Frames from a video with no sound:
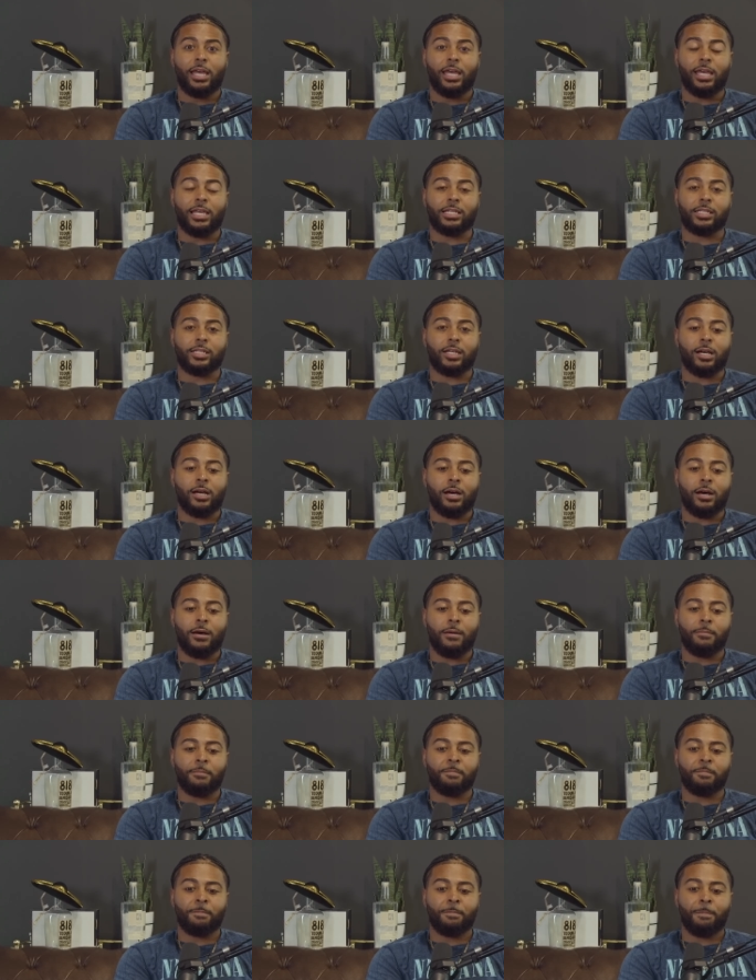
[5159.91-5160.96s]
It's
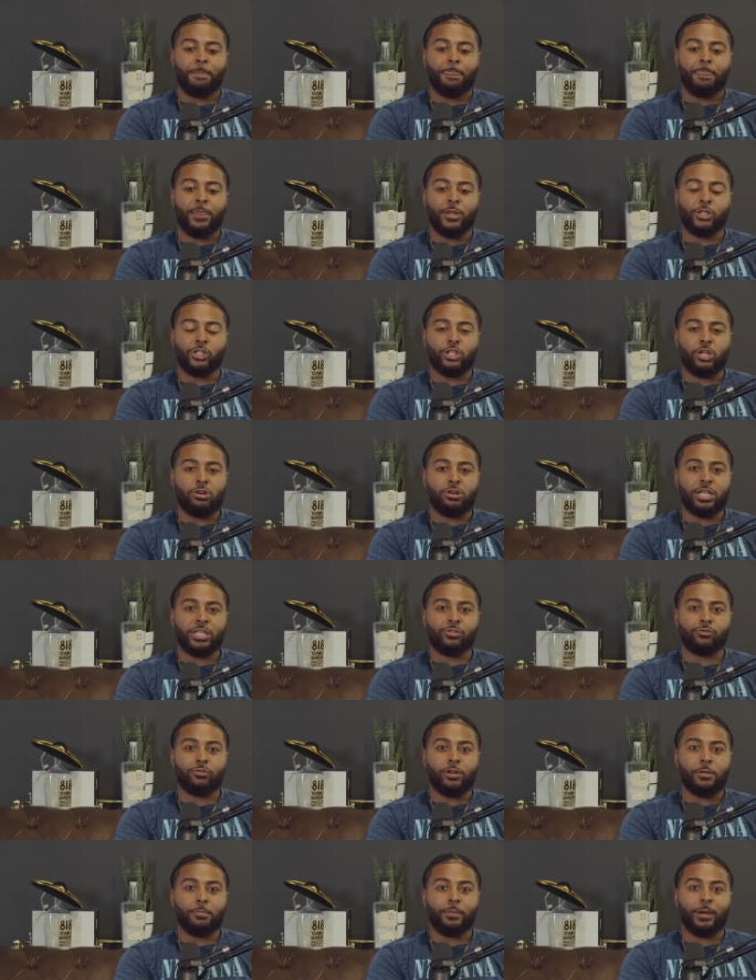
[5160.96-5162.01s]
the show is
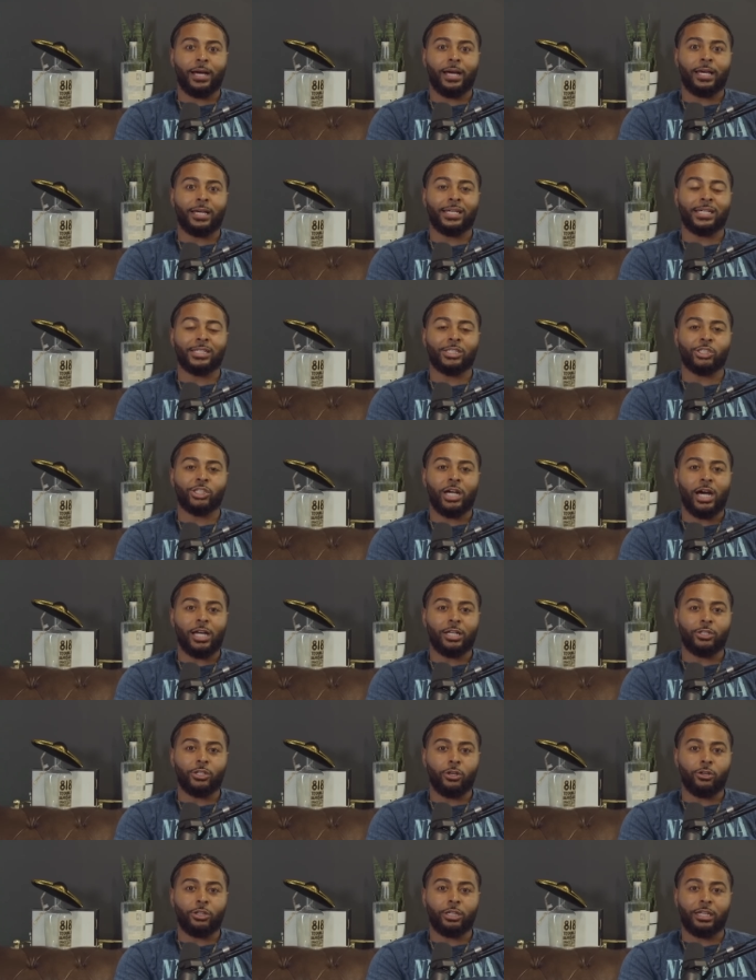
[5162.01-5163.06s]
run by
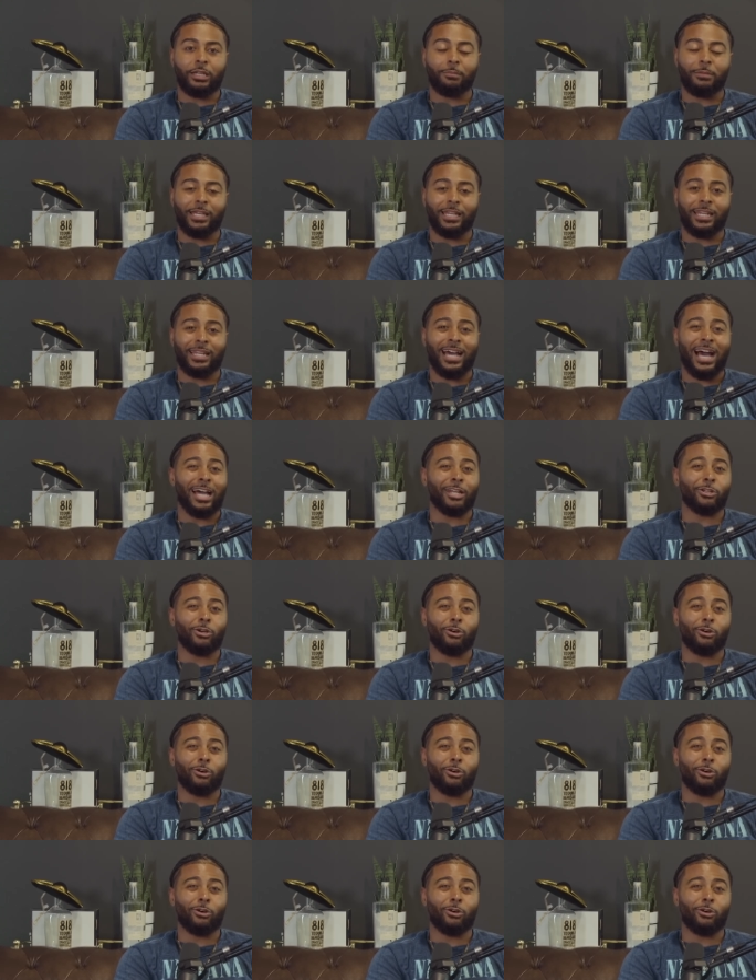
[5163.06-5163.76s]
John Doe, the comedian. I